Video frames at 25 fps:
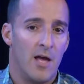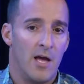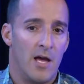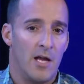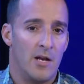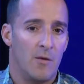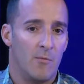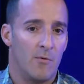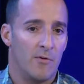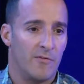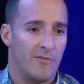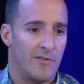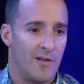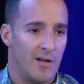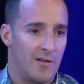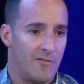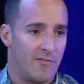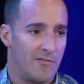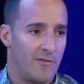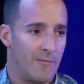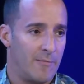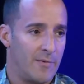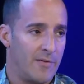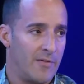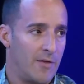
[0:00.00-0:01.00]
And it was not
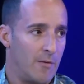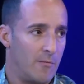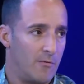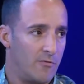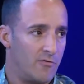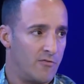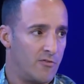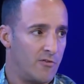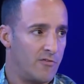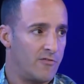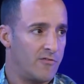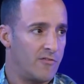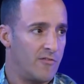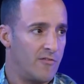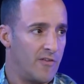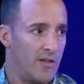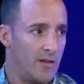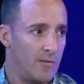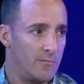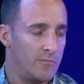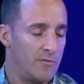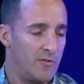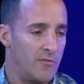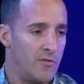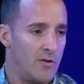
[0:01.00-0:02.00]
something that was just
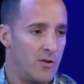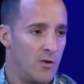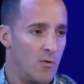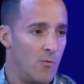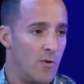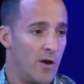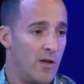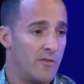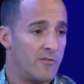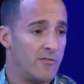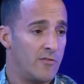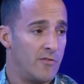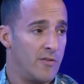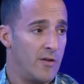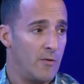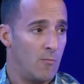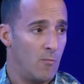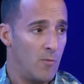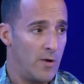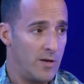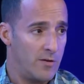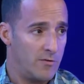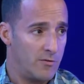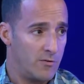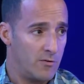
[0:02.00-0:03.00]
developed in the US and then
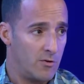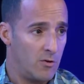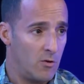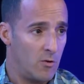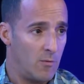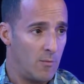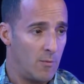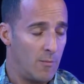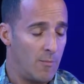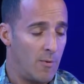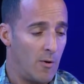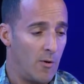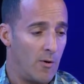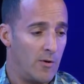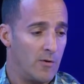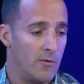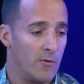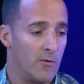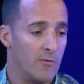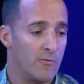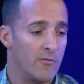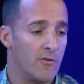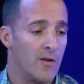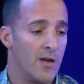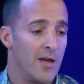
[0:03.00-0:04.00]
went to global
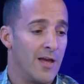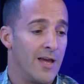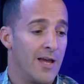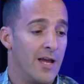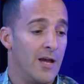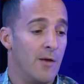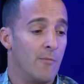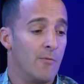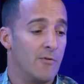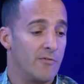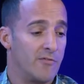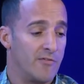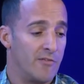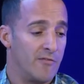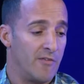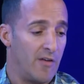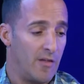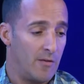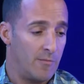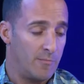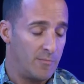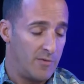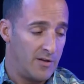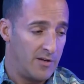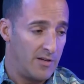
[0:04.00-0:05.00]
partners. It was
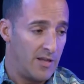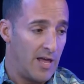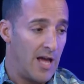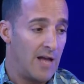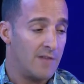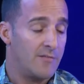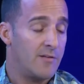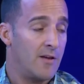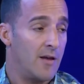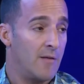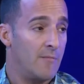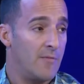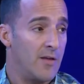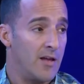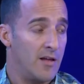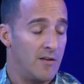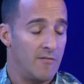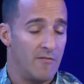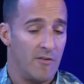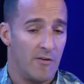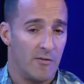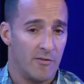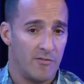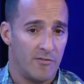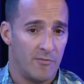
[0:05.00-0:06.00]
developed in LATAM. They had a
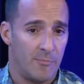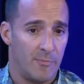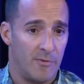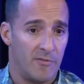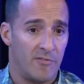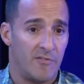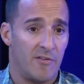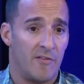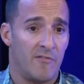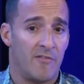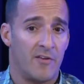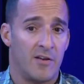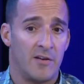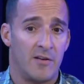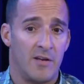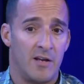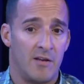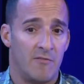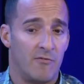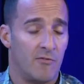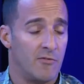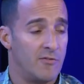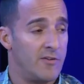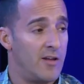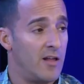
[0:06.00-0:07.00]
very specific need
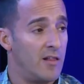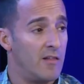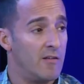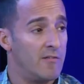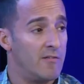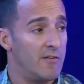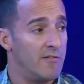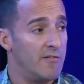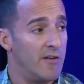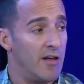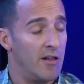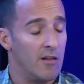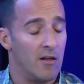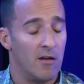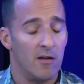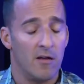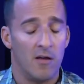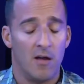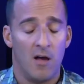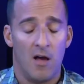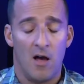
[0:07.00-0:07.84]
for telenovela.